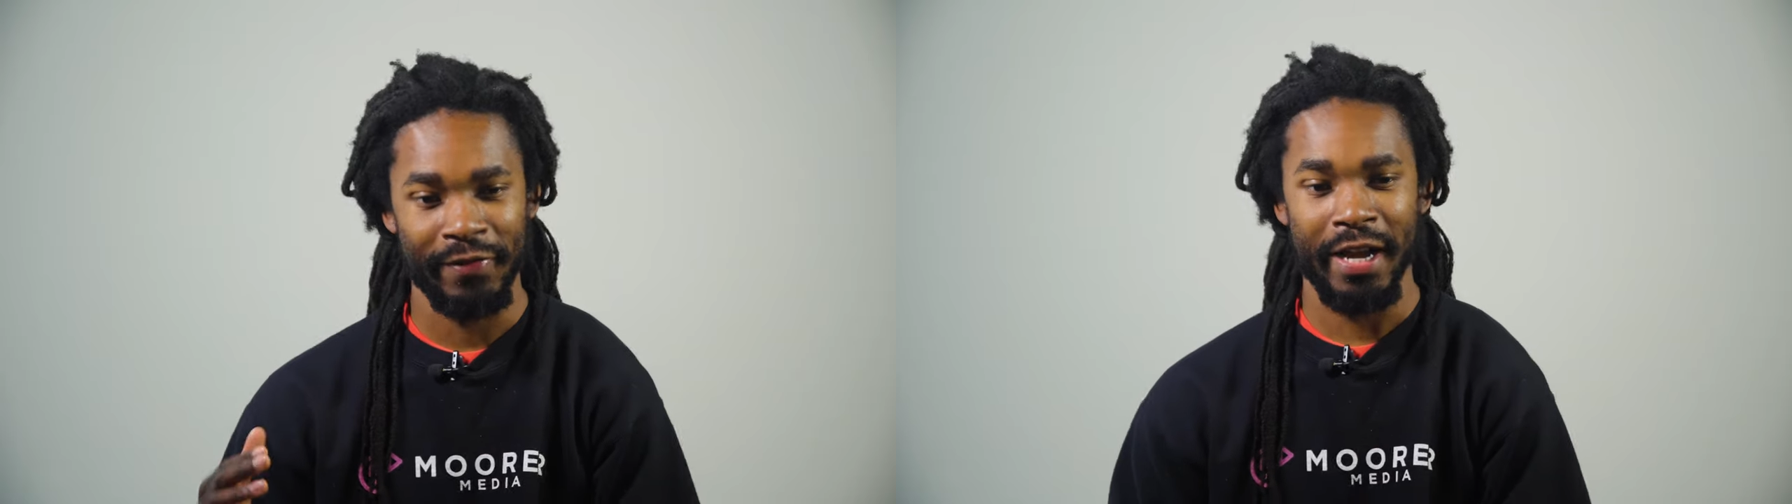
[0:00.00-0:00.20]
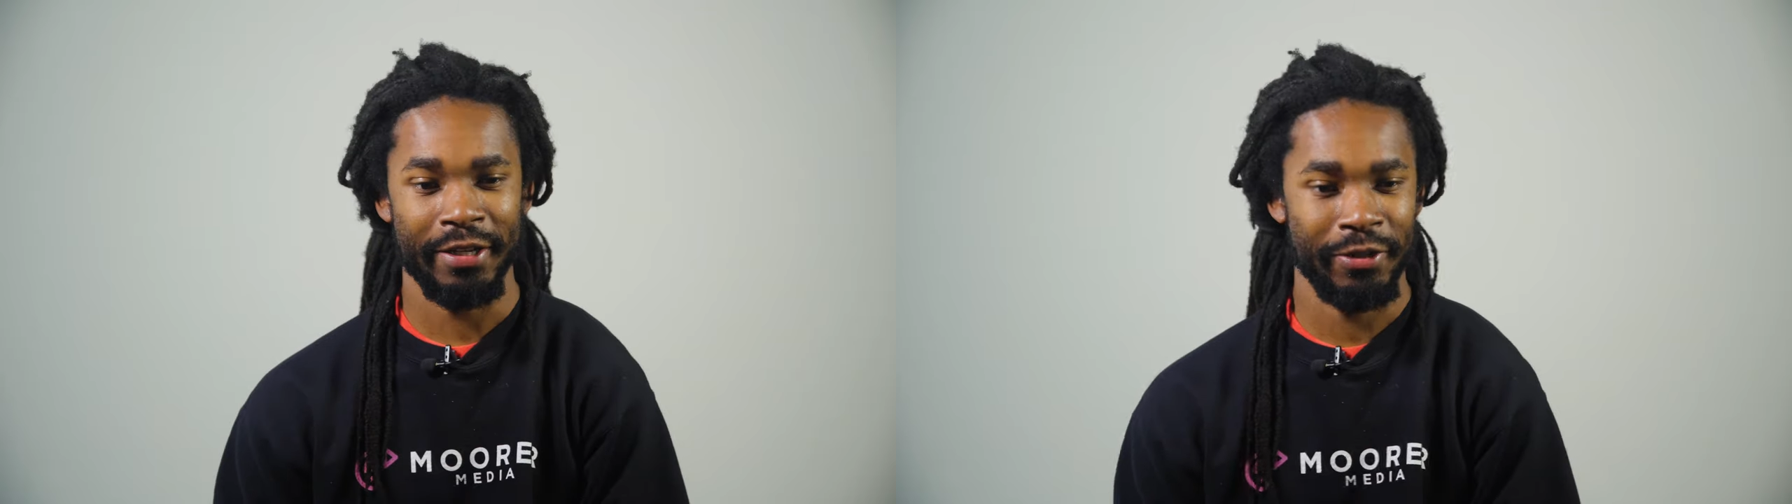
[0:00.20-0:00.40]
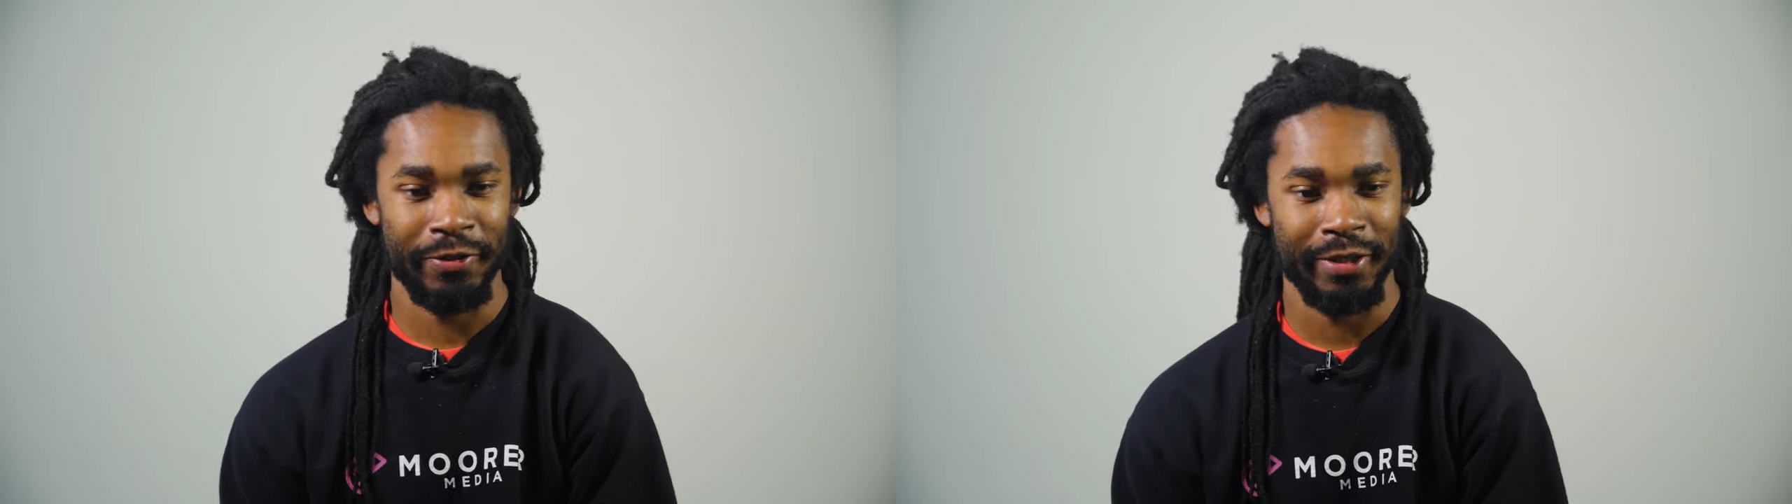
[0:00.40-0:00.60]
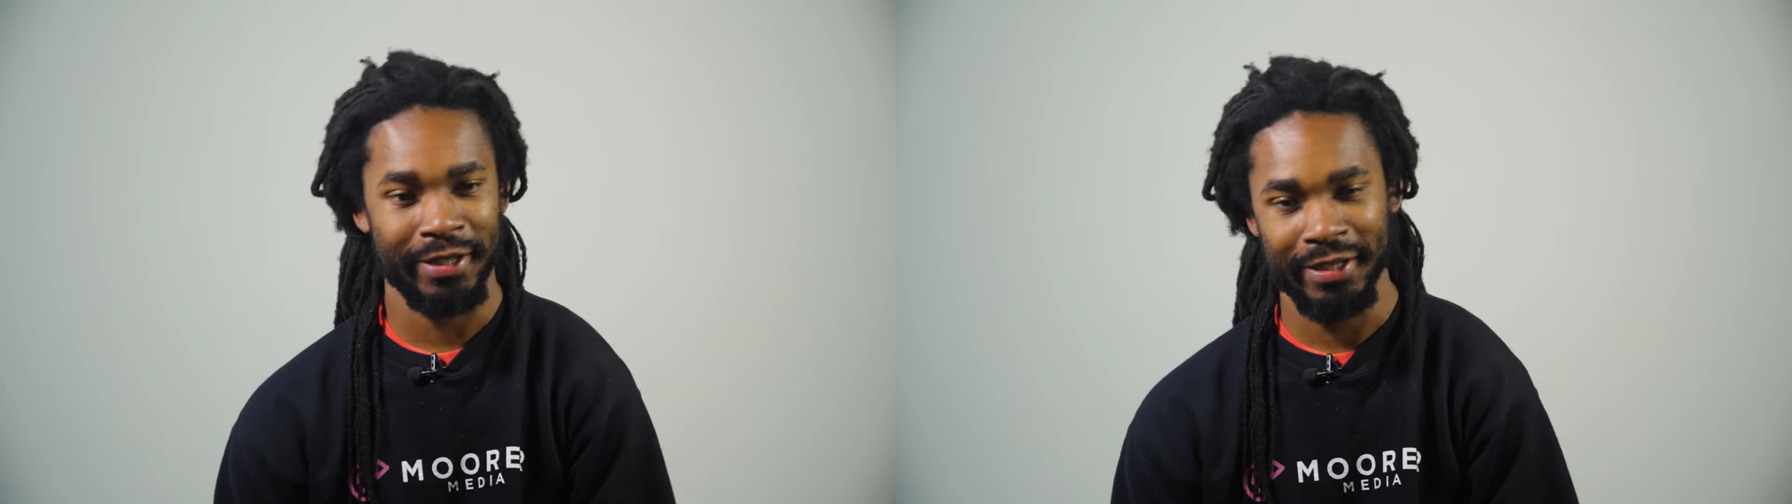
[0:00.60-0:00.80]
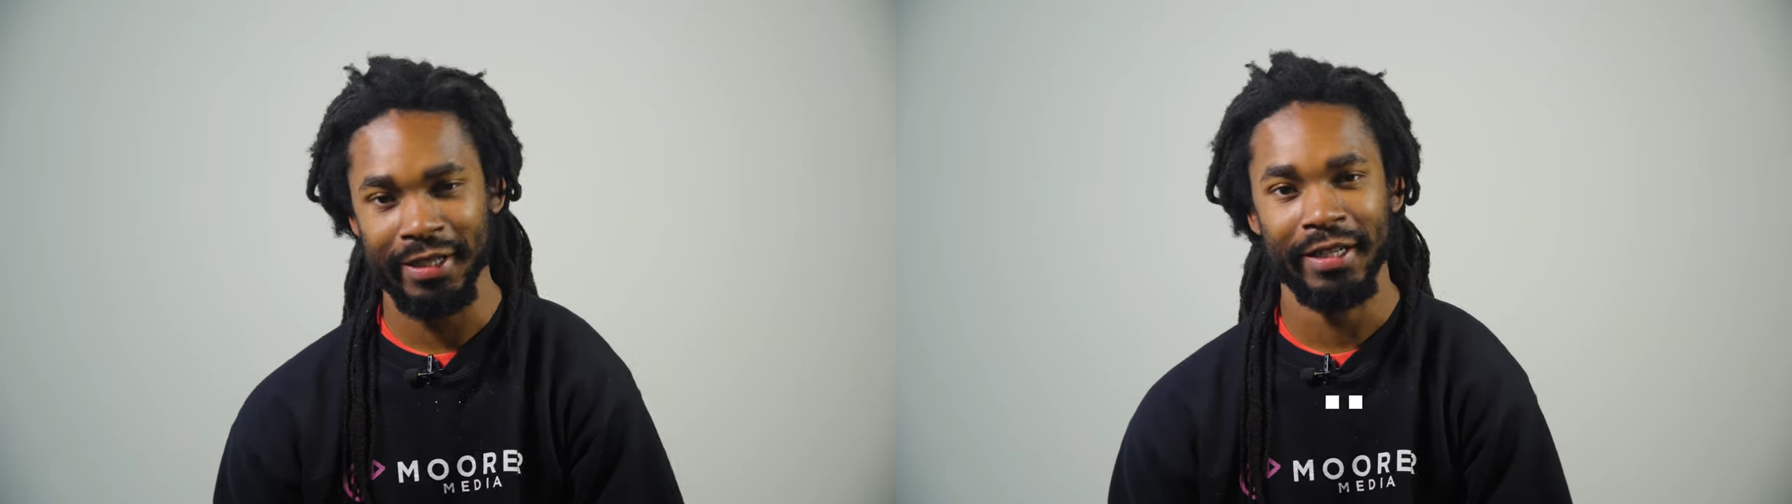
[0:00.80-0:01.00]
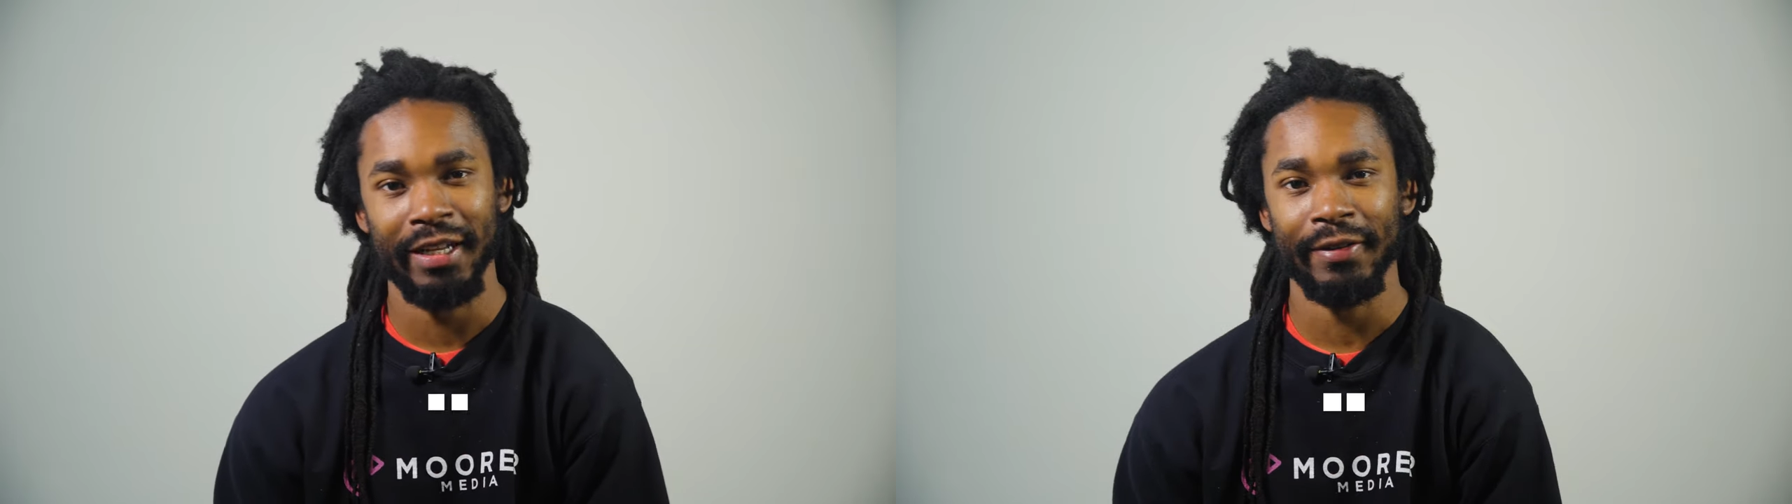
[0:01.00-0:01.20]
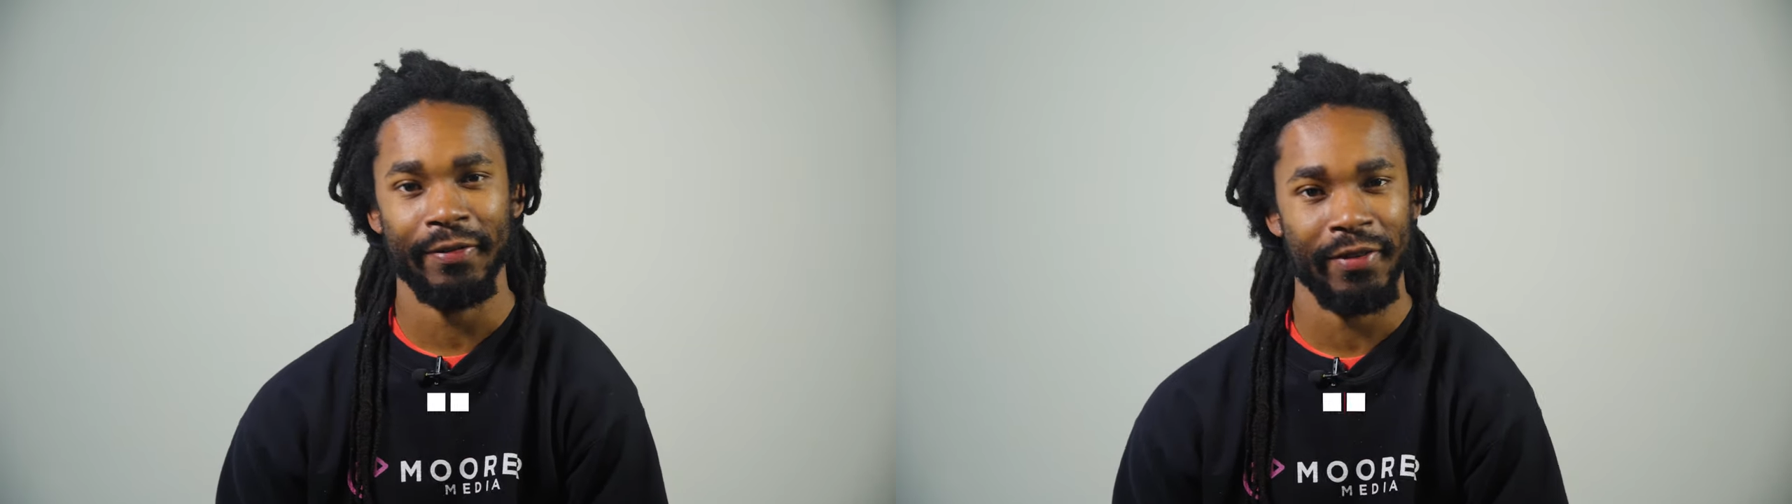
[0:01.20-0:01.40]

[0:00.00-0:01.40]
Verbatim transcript: I've, gotten used to the city life.